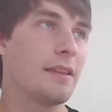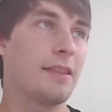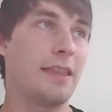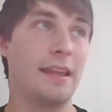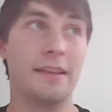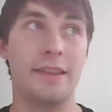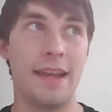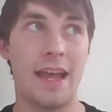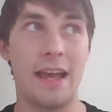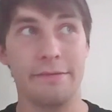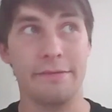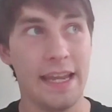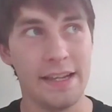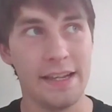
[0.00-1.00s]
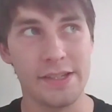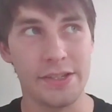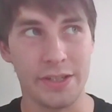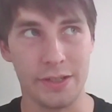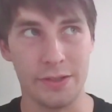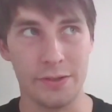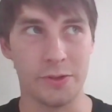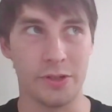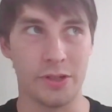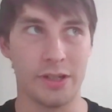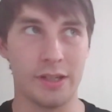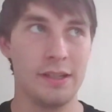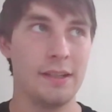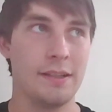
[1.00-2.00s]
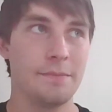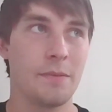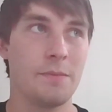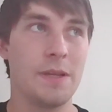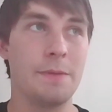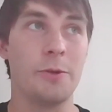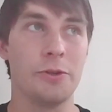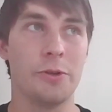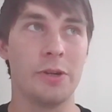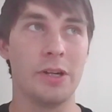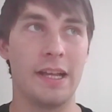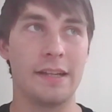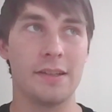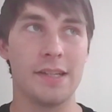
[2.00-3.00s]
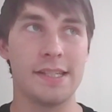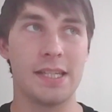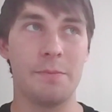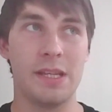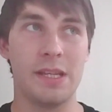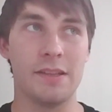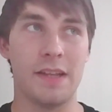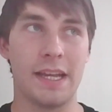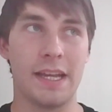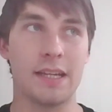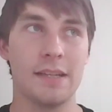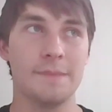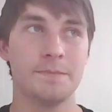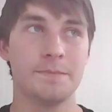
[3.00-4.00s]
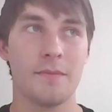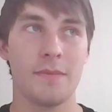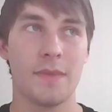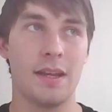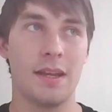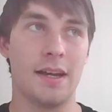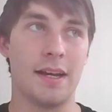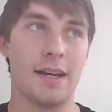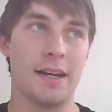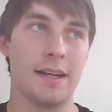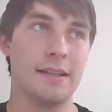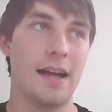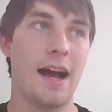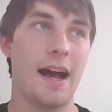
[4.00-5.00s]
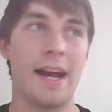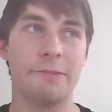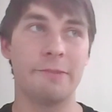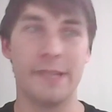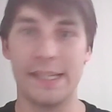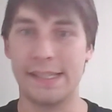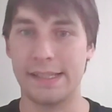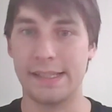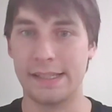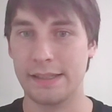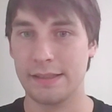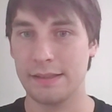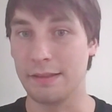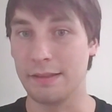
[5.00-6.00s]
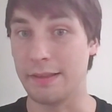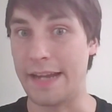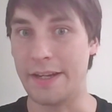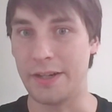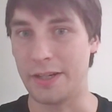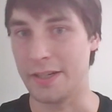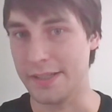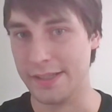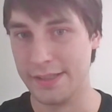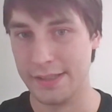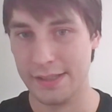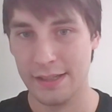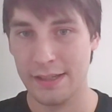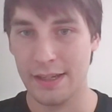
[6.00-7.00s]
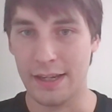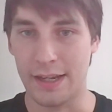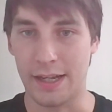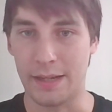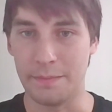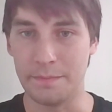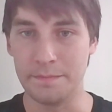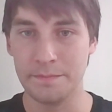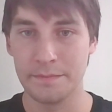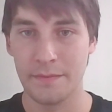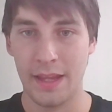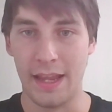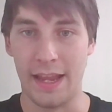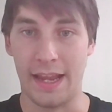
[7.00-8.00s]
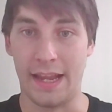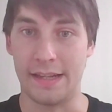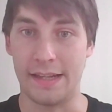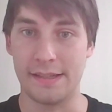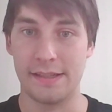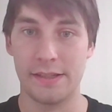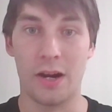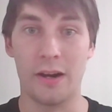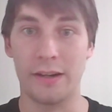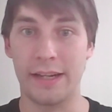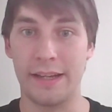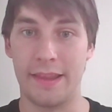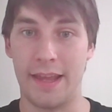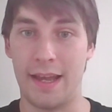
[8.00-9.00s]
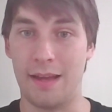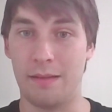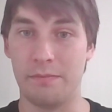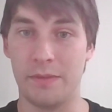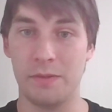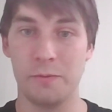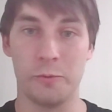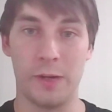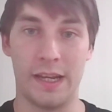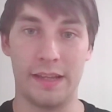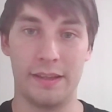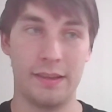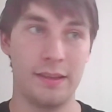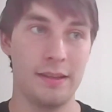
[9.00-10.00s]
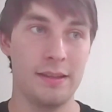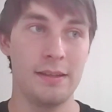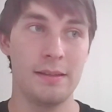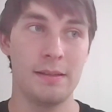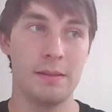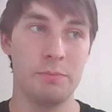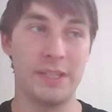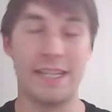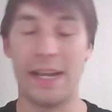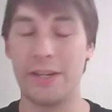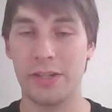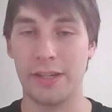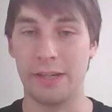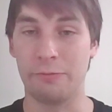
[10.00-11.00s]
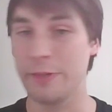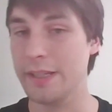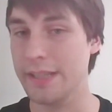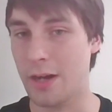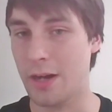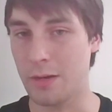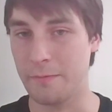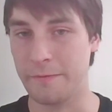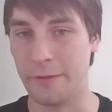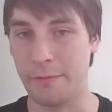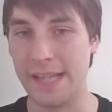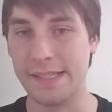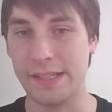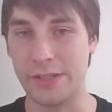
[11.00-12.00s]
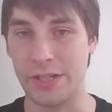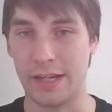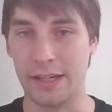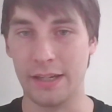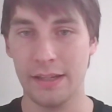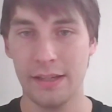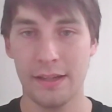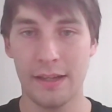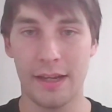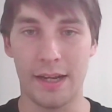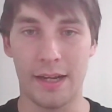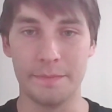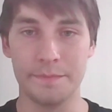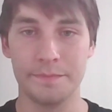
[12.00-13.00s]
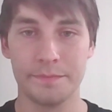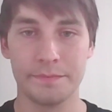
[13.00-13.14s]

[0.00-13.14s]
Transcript: think they have cancer or people who are likely to be like uh, high risk lenders um, and target them with potentially really harmful messaging. Um,